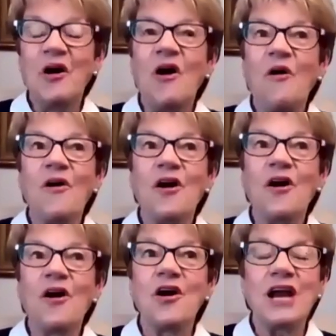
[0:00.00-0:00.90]
or
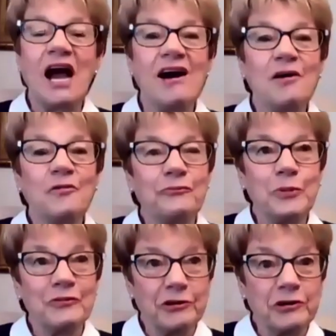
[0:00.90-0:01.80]
uh, we were
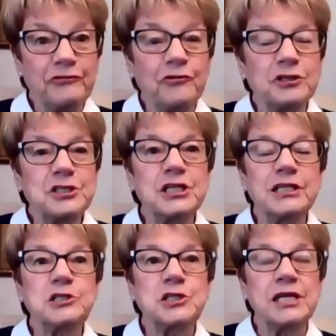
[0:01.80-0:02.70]
very fortunate
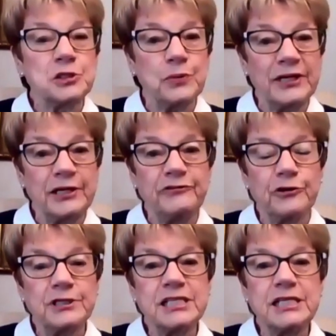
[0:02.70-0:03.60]
in
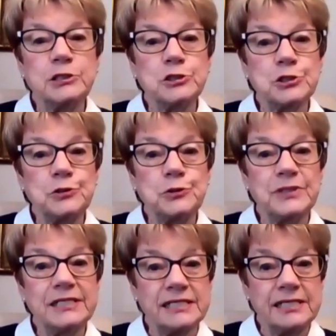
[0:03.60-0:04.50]
2014 to
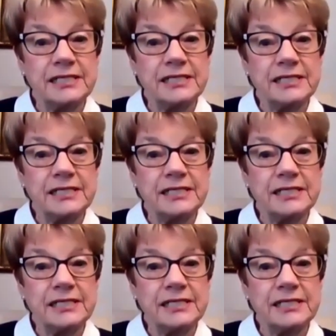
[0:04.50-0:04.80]
receive